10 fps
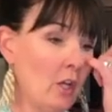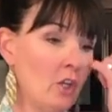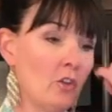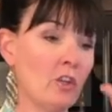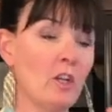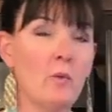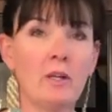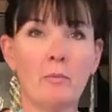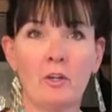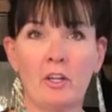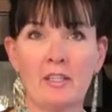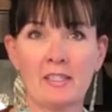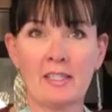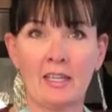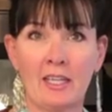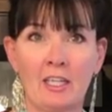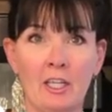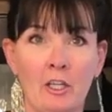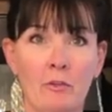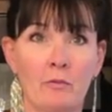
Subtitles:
you're going to want to put it on a setting of